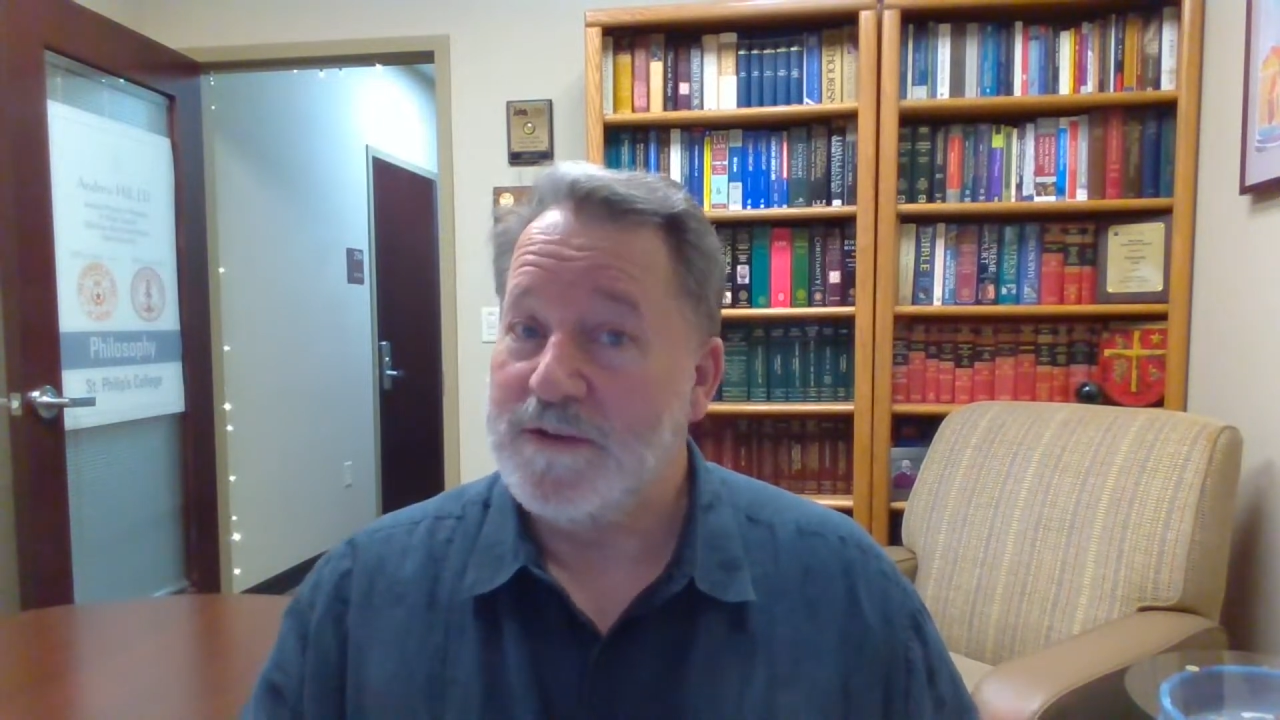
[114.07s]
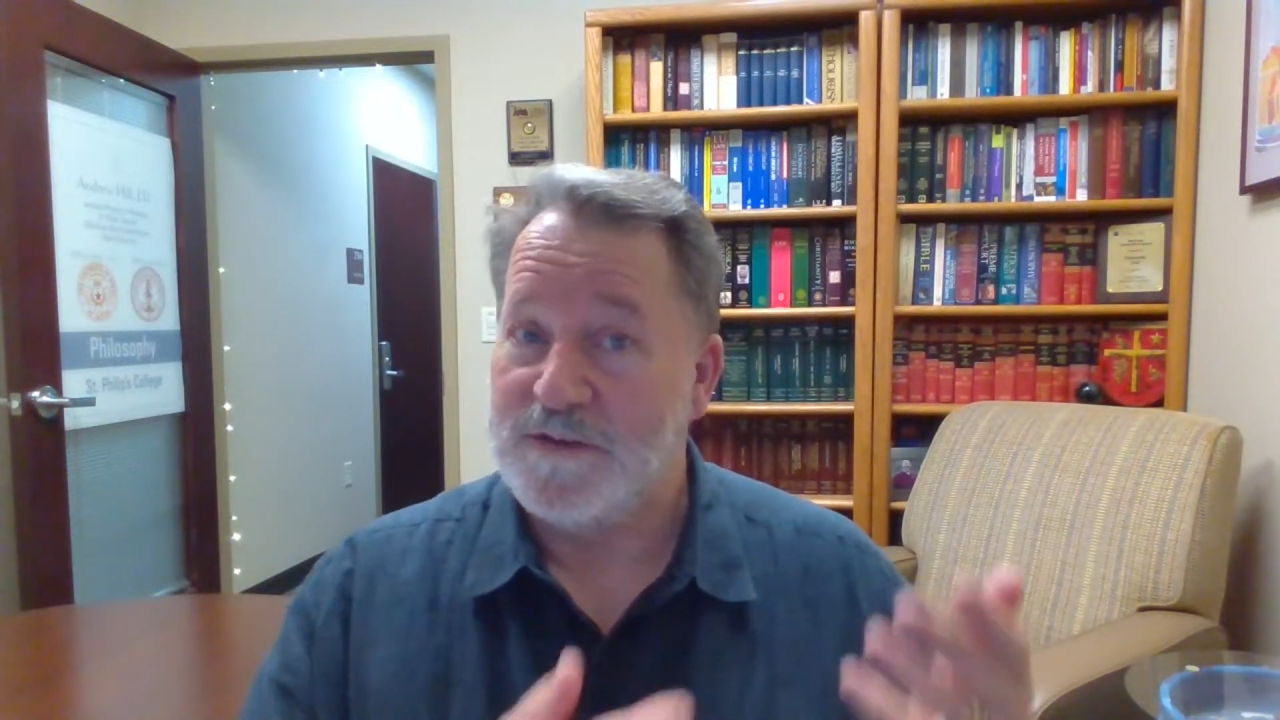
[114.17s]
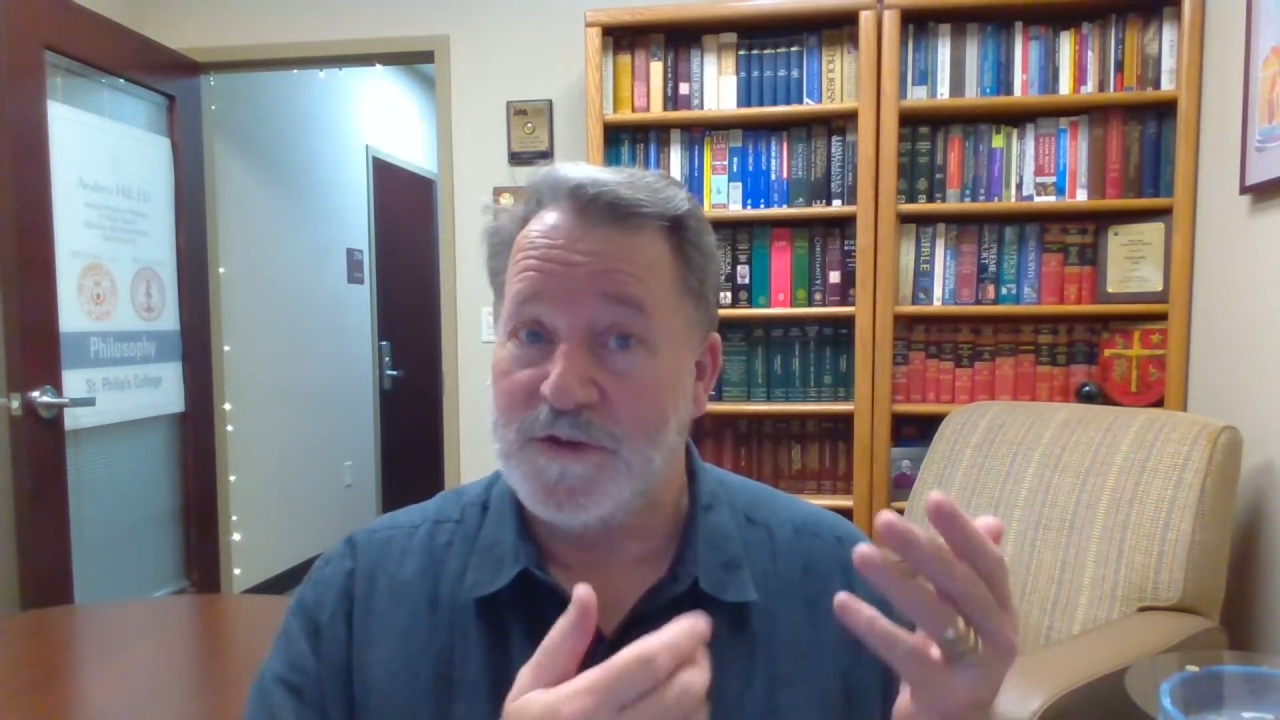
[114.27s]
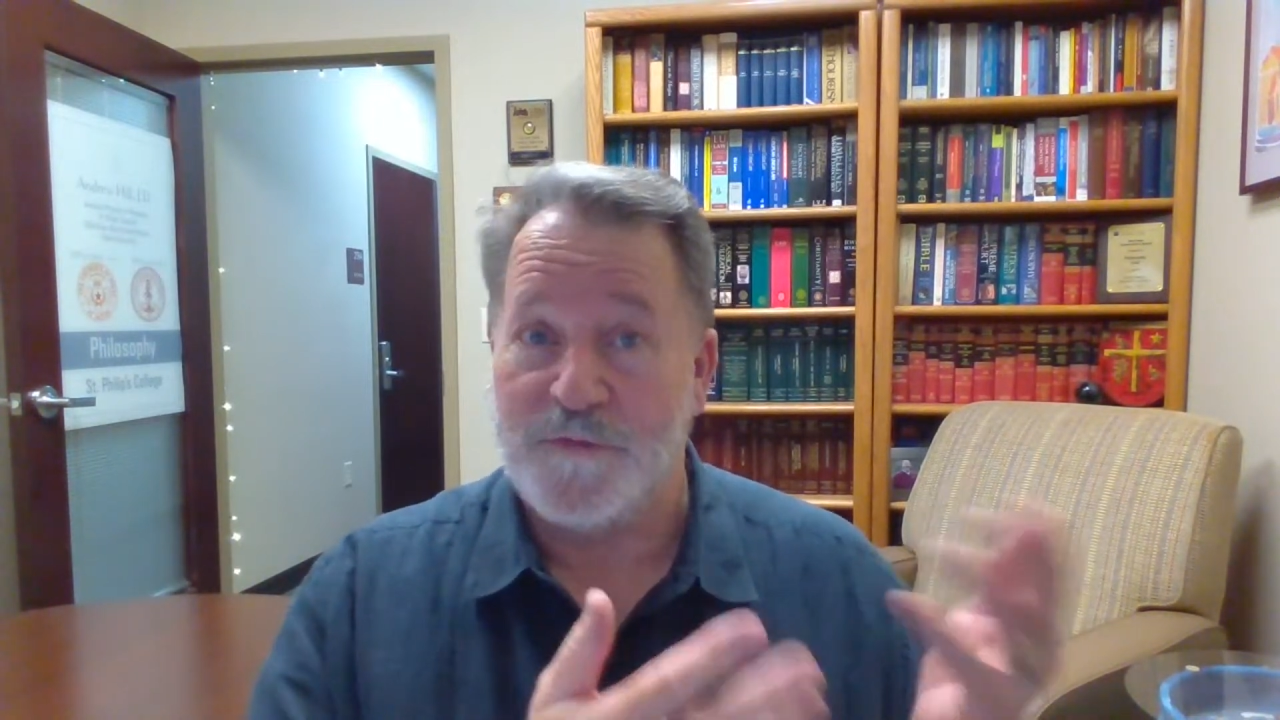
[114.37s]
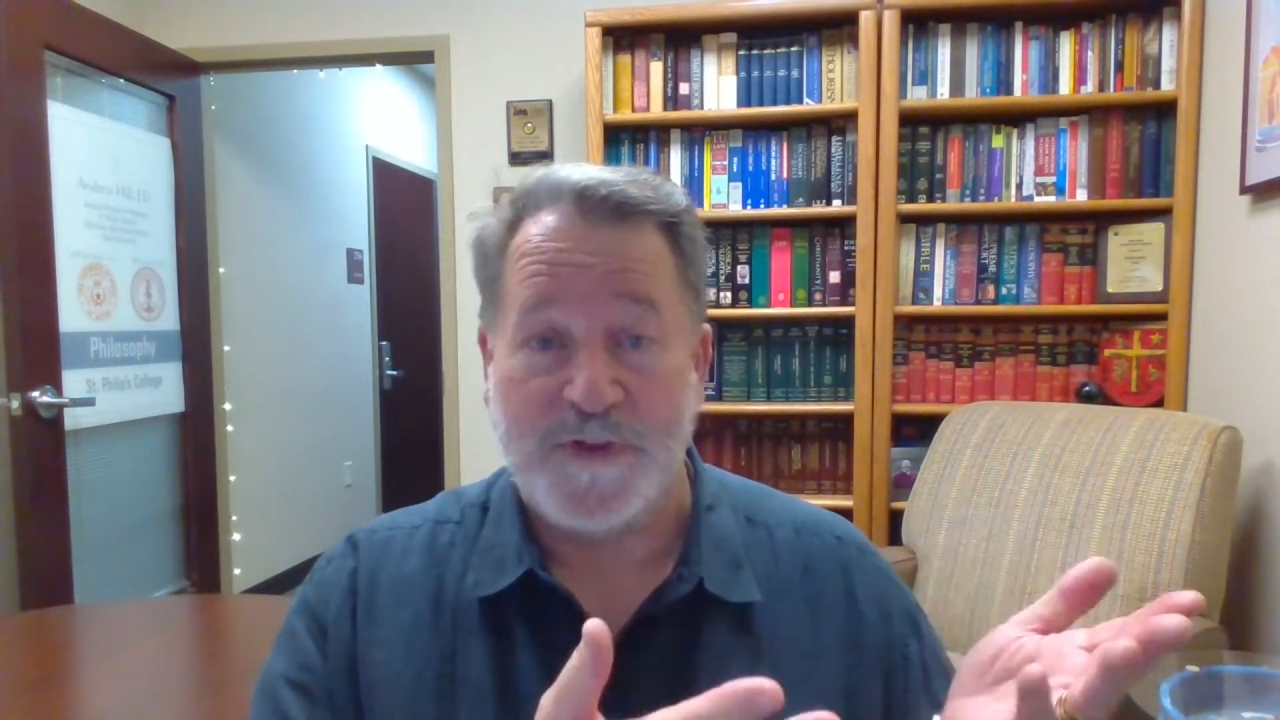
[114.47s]

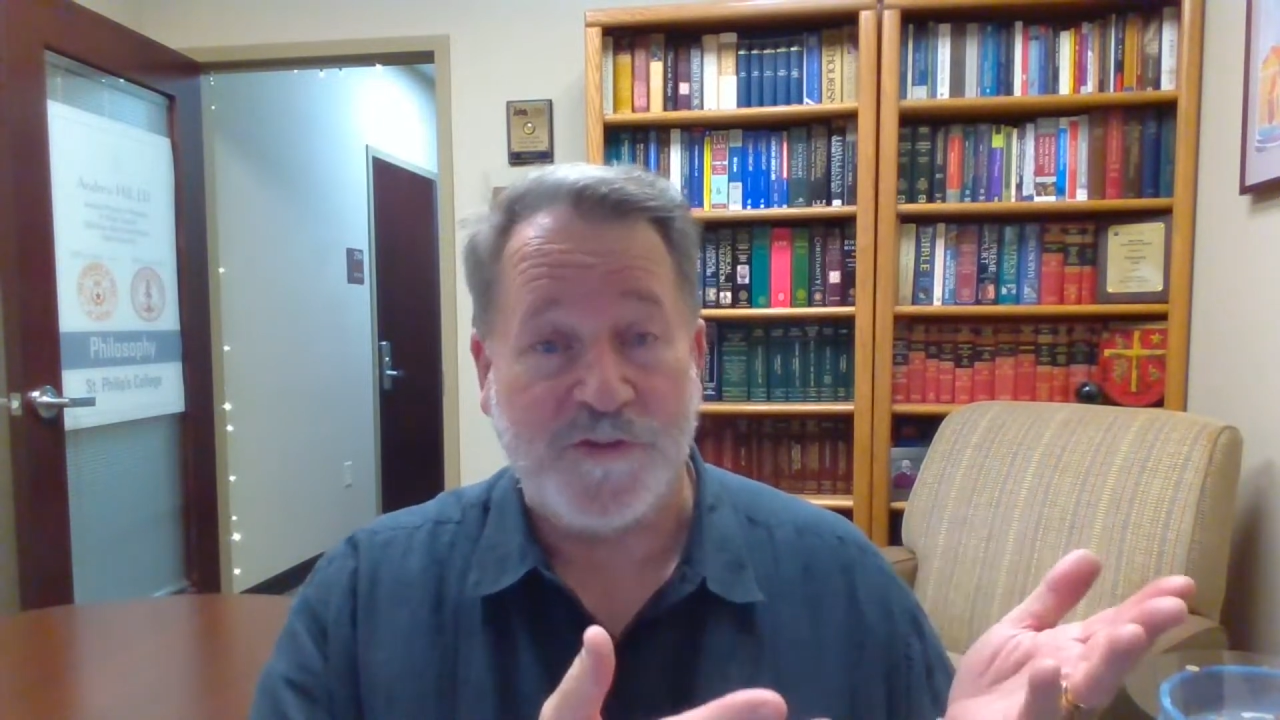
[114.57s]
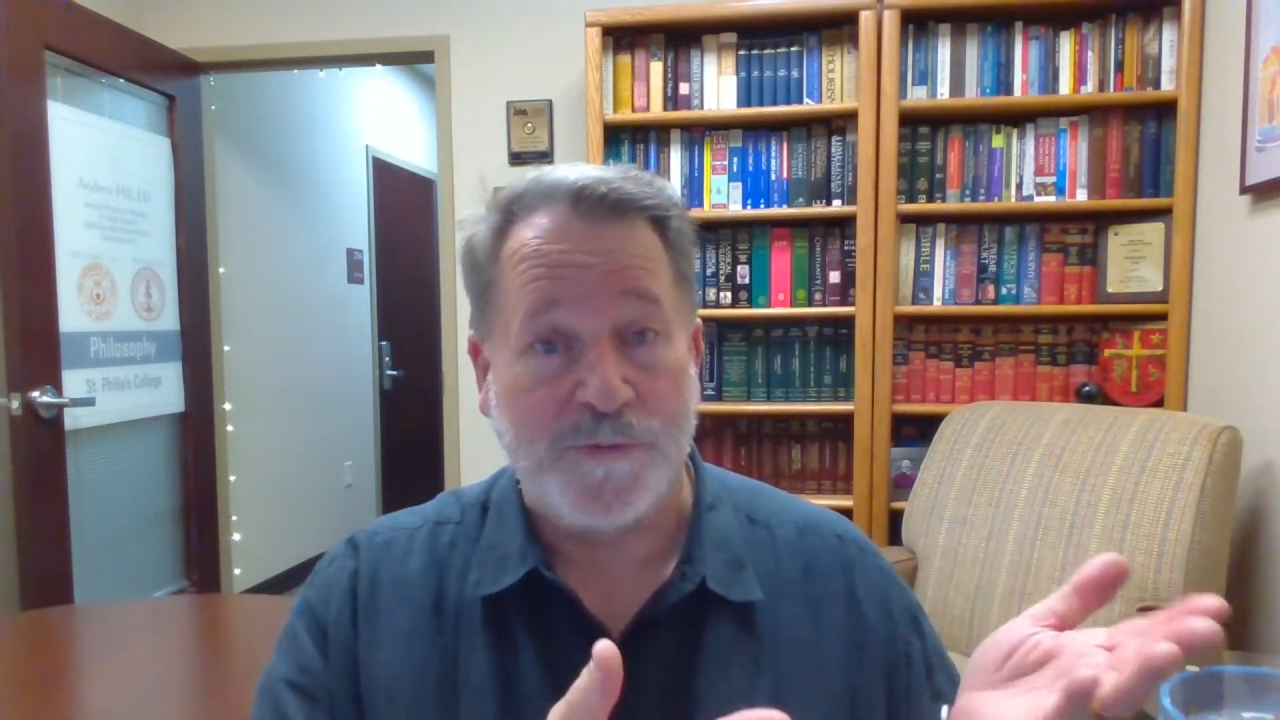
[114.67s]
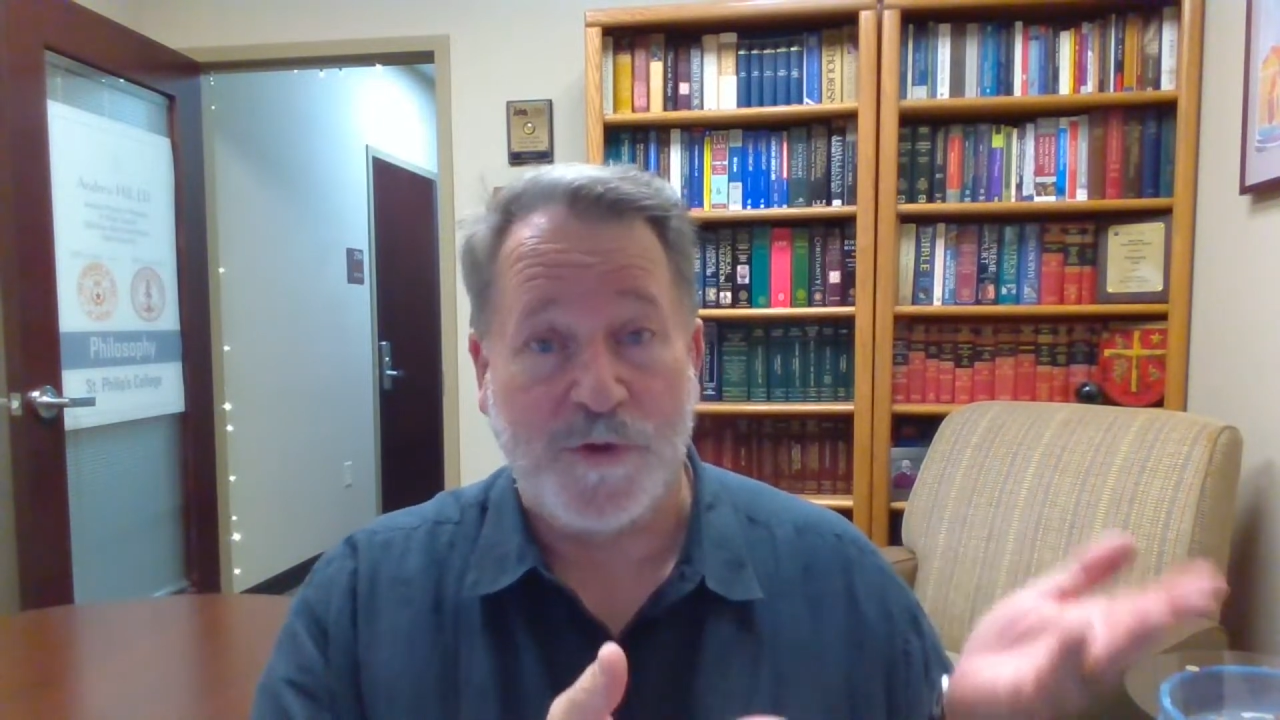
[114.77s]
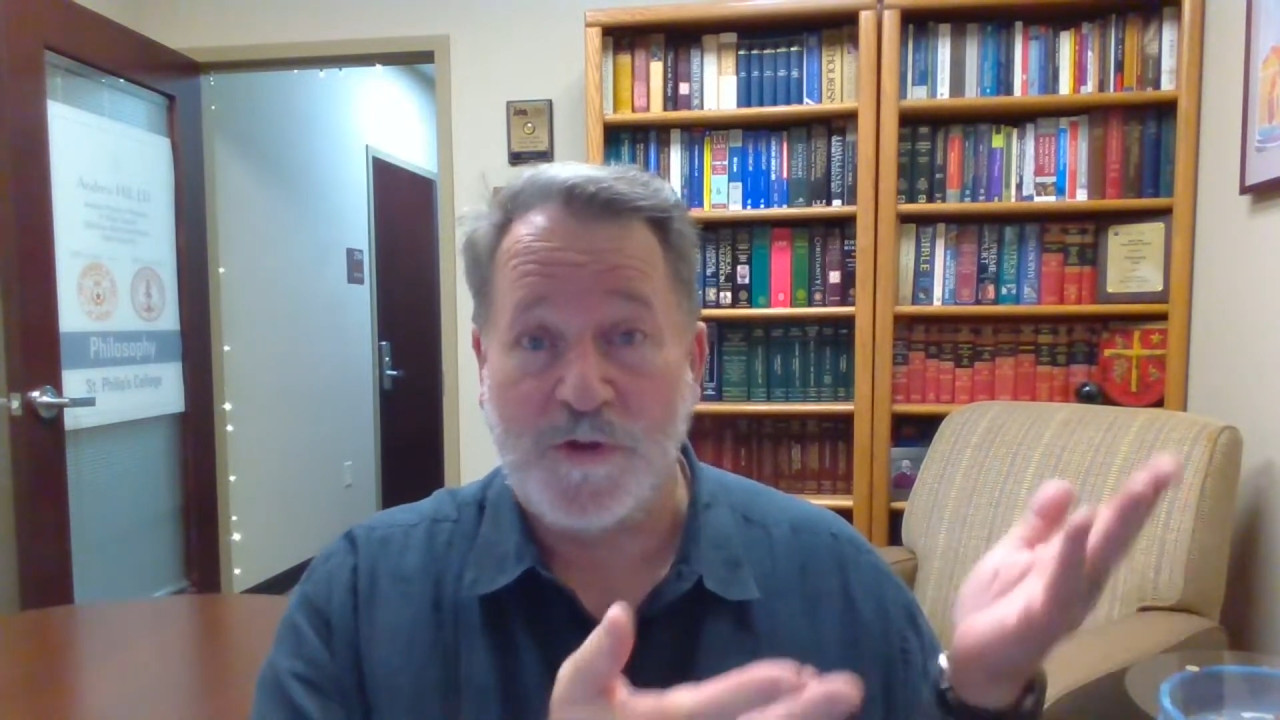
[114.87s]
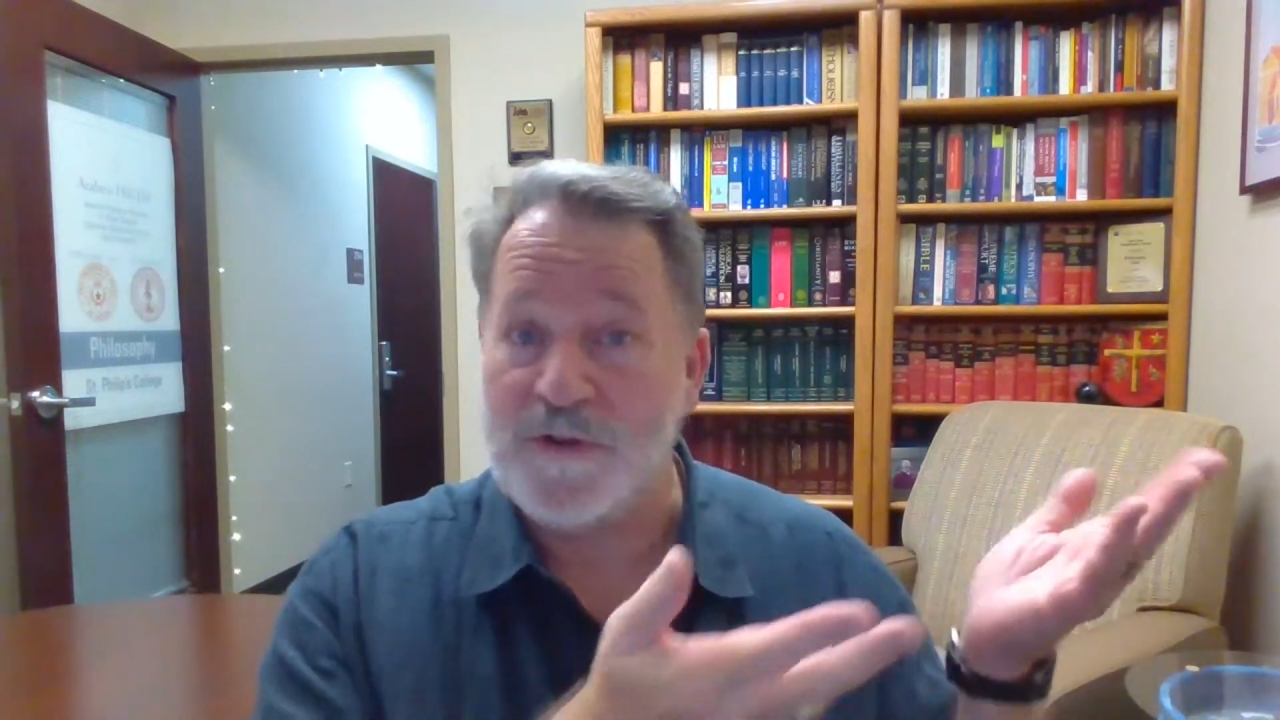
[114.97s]

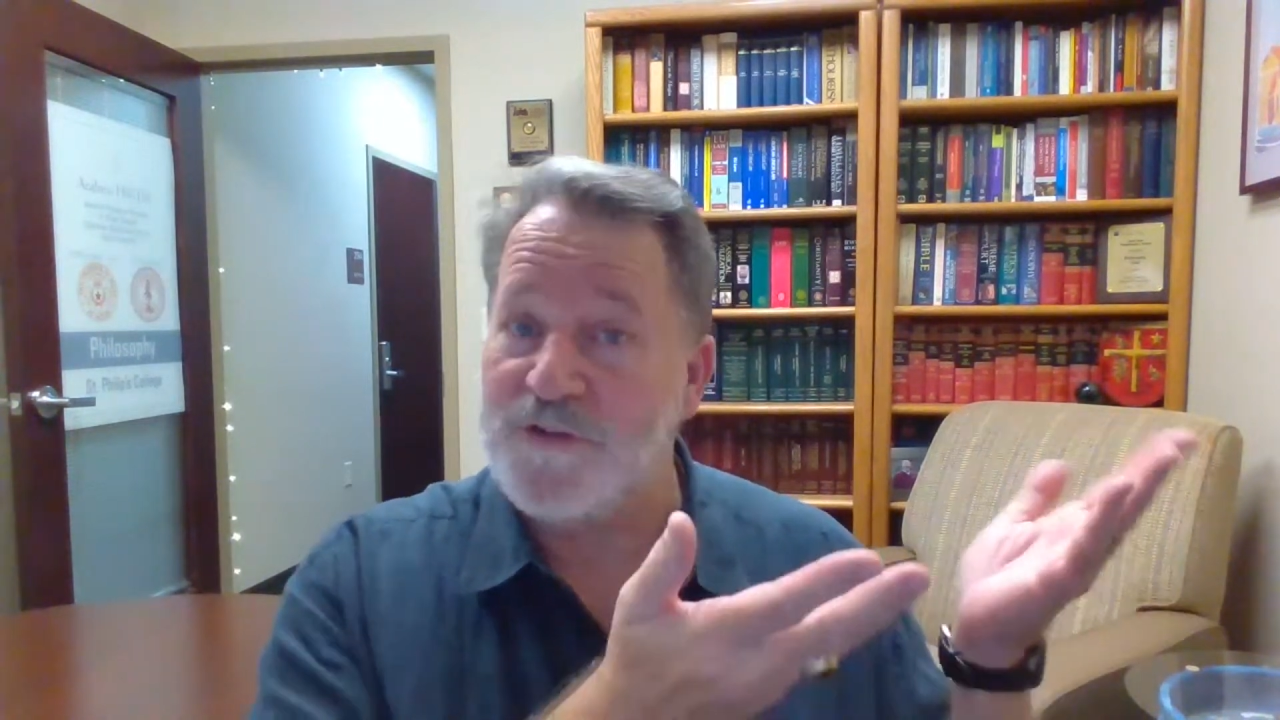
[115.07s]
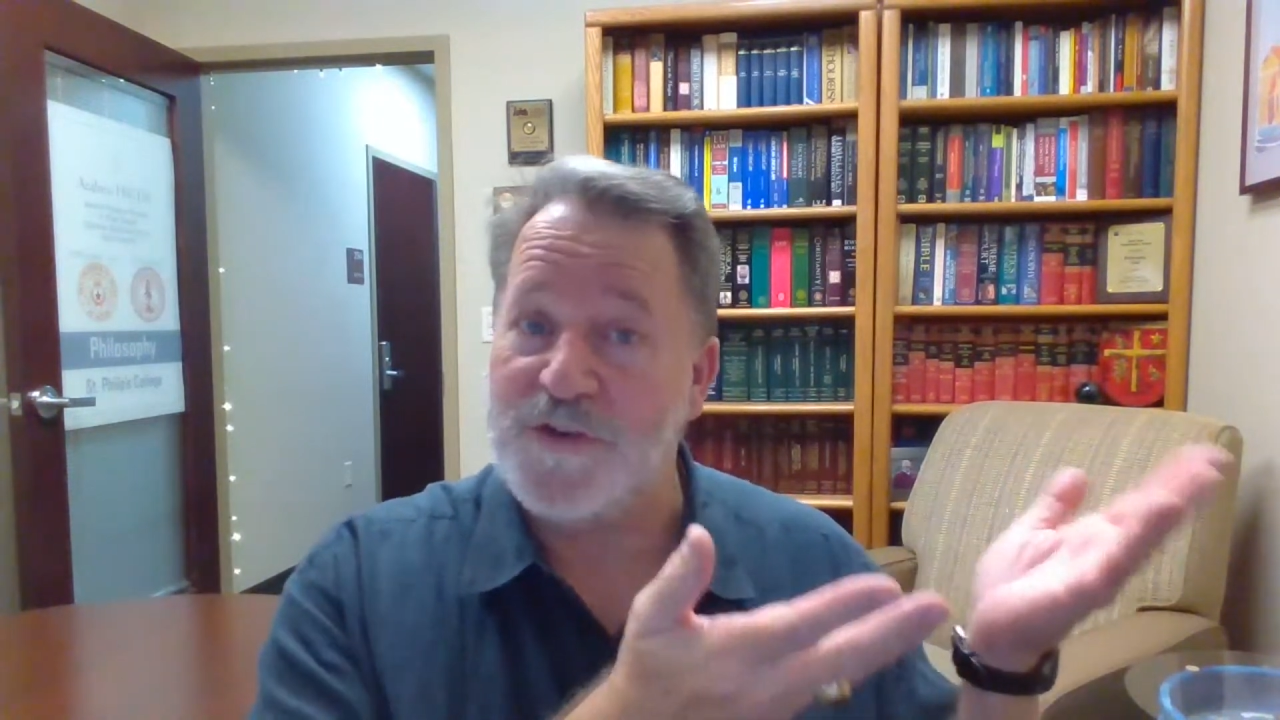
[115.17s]
defensible and